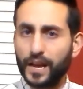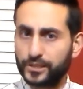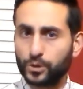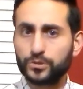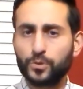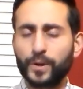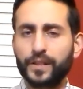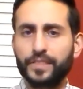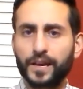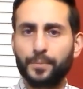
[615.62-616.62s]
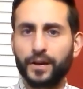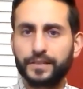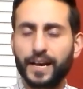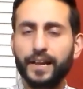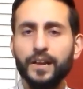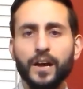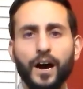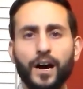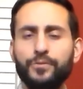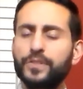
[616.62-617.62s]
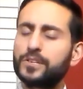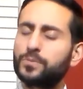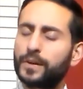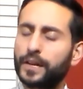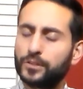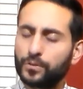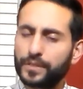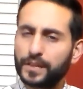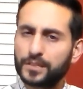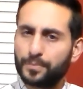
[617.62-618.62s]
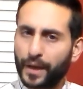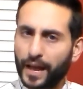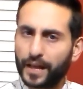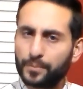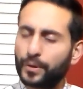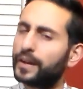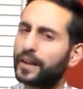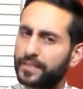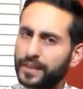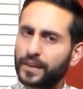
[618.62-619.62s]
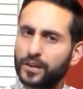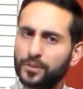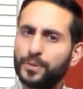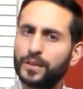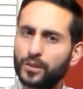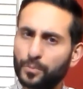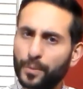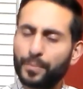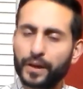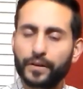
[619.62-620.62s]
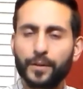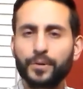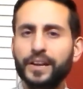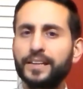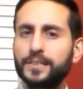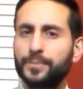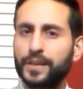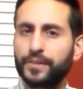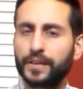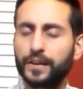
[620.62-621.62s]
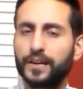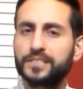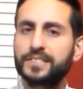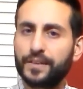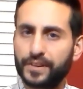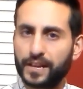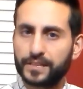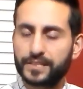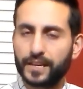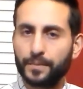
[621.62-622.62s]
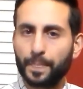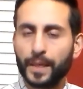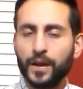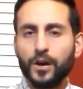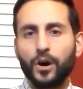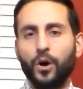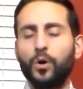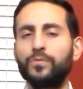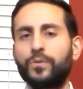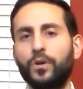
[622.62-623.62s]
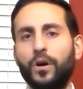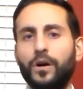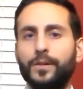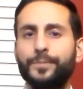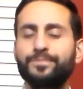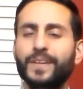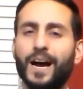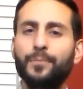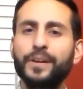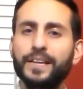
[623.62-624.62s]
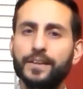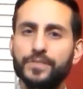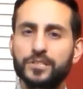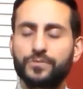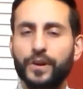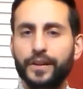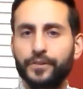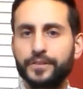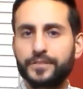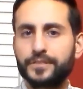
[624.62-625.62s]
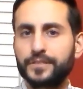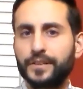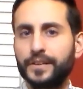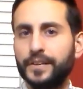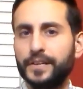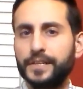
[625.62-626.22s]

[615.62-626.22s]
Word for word: I told you what I think about that. Uh, for this one, I don't think it's bad, but I think it could be a little bit better. I'm going to end up giving it a 7 out of 10. Overall, I'm going to give this fragrance